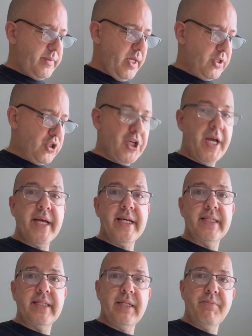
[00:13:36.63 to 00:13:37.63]

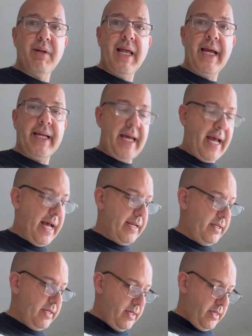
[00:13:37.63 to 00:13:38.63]
JSC Black
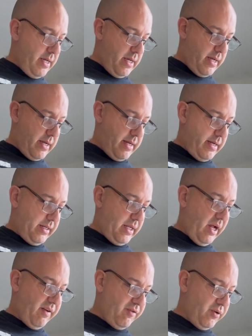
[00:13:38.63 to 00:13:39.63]
Cat
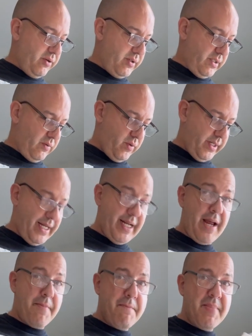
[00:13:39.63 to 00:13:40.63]
covers and whatnot.
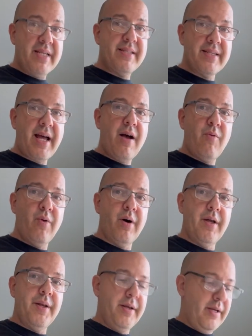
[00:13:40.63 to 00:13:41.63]
I missed that
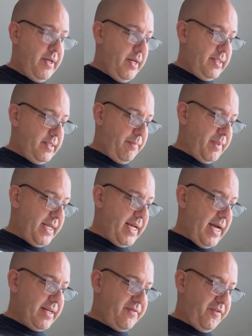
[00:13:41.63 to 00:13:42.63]
one. Somebody
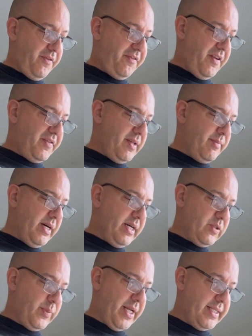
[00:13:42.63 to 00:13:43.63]
got it for
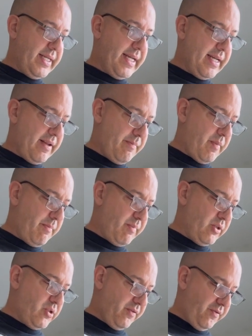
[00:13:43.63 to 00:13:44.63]
$50, but I did get
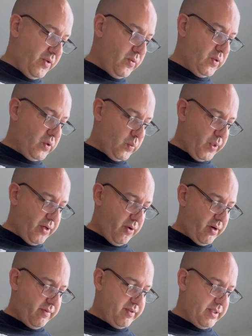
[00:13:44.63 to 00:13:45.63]
a few
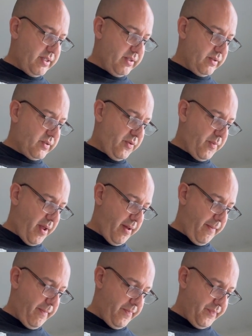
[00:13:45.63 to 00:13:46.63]
sweetheart of deals from
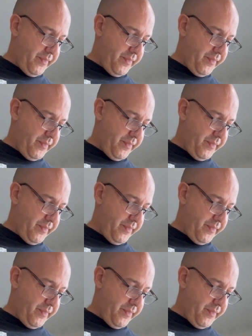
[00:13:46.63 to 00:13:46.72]
him,